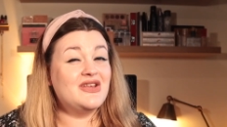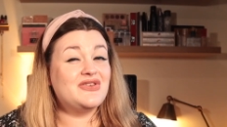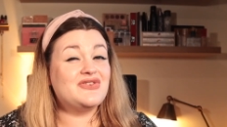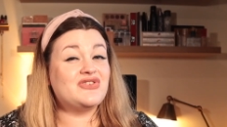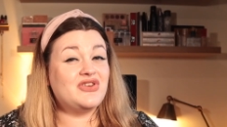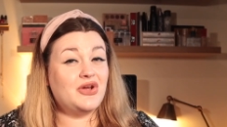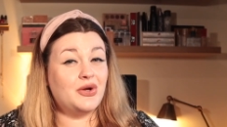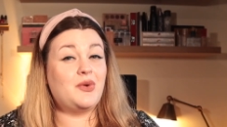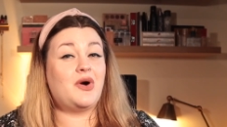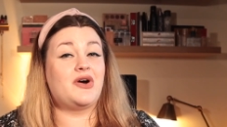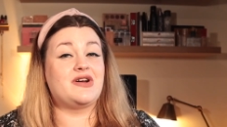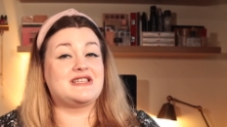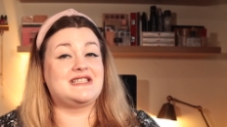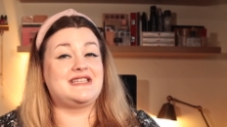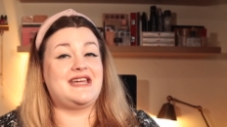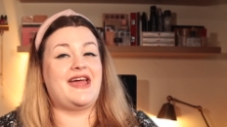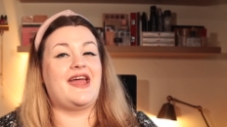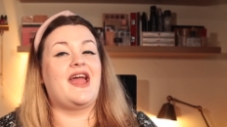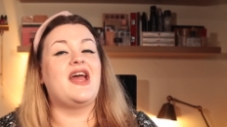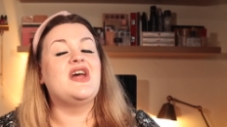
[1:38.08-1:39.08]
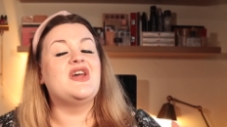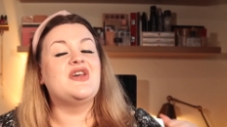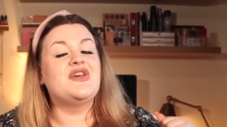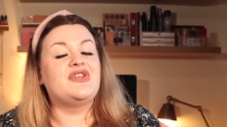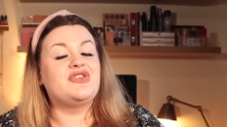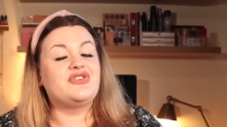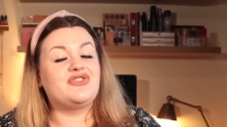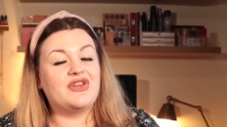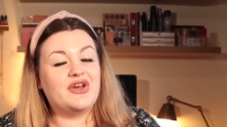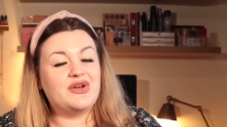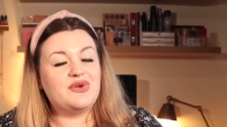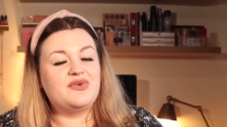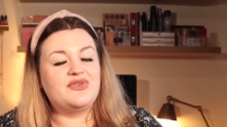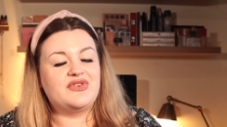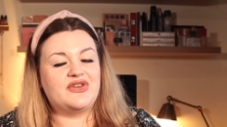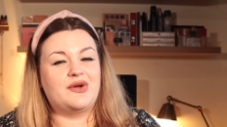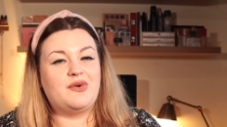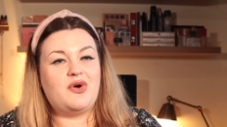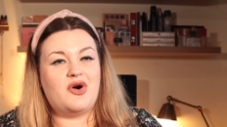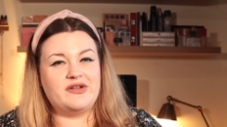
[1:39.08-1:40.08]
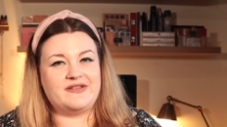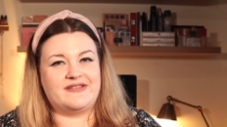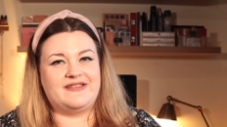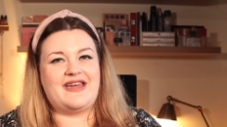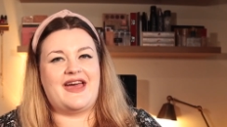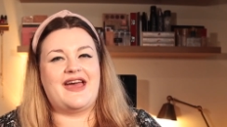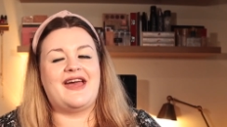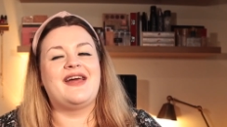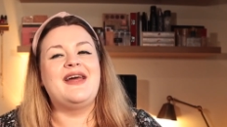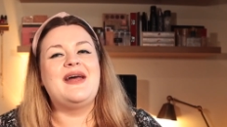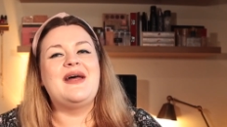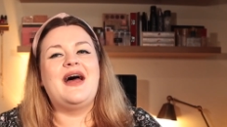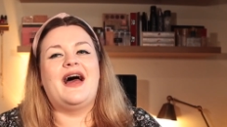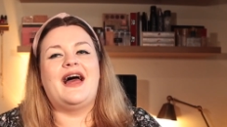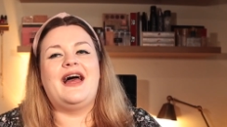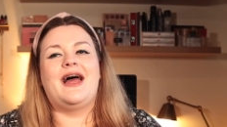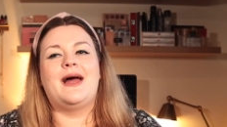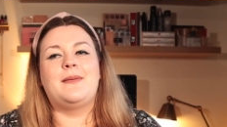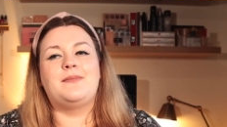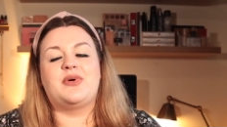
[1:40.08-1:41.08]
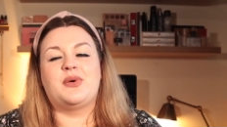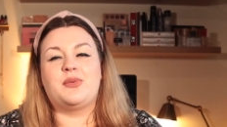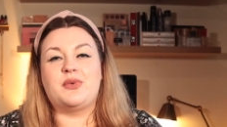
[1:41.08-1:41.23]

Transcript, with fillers: so hot today so so hot today um,